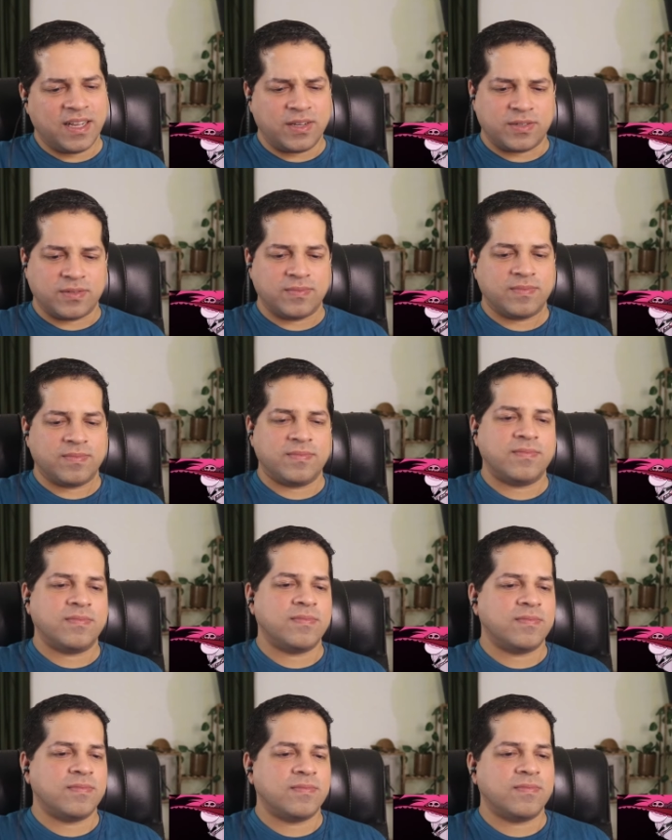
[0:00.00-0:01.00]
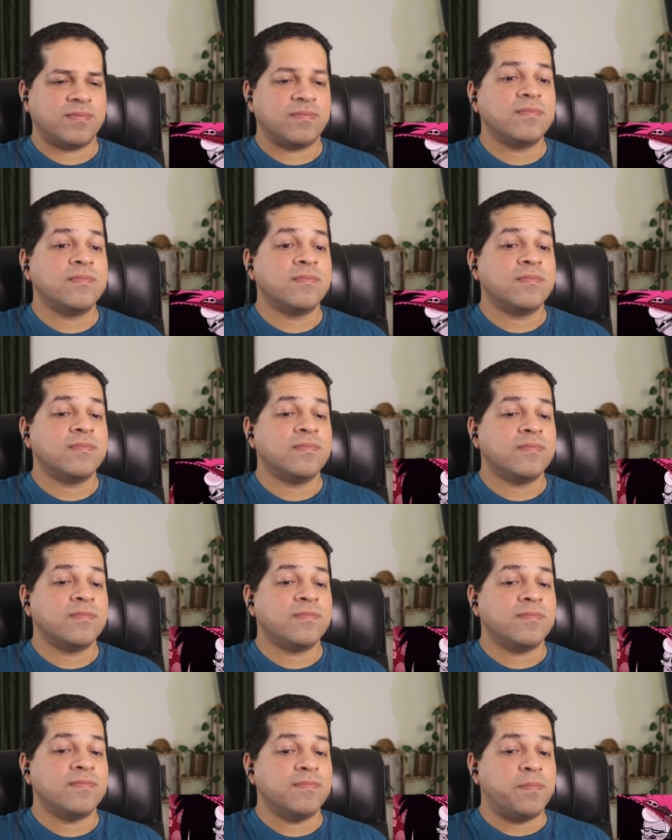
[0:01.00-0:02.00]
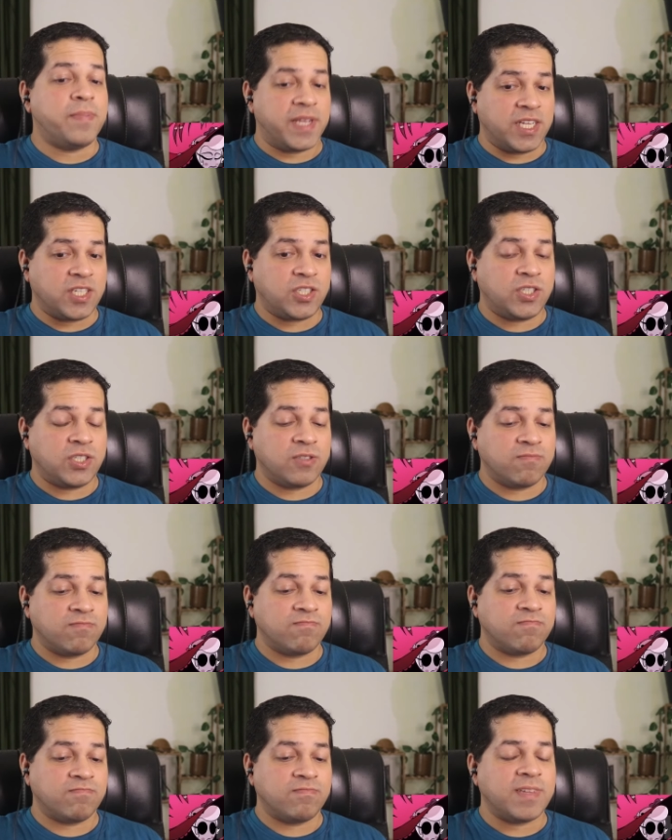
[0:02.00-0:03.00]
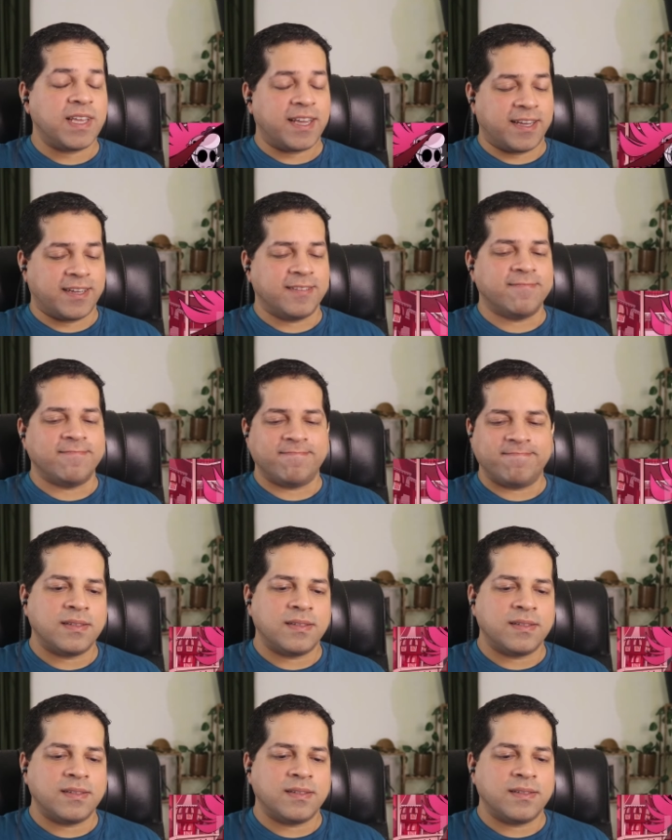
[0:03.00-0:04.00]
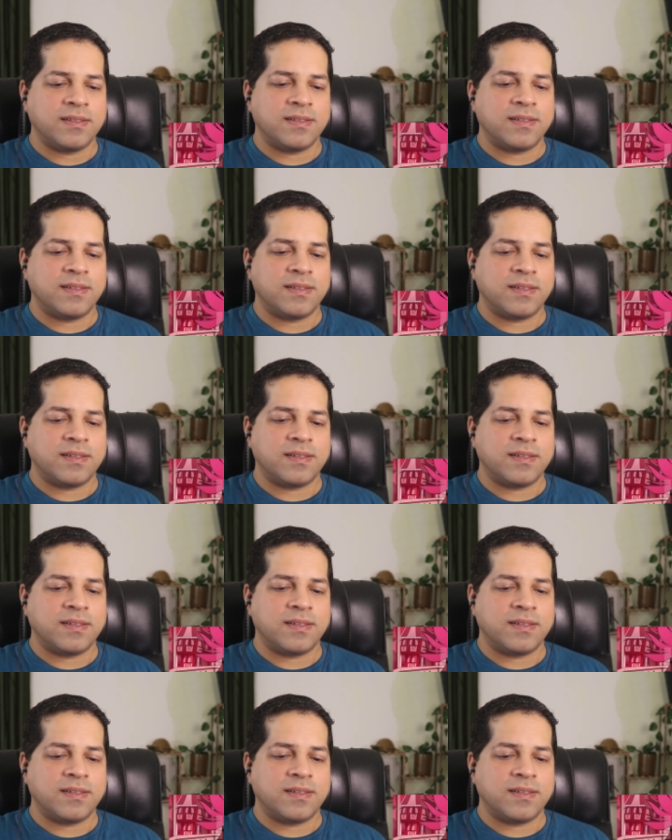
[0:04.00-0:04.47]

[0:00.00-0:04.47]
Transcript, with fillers: of oh. an... Uh, bitch. bitch. Yeah. That. Put your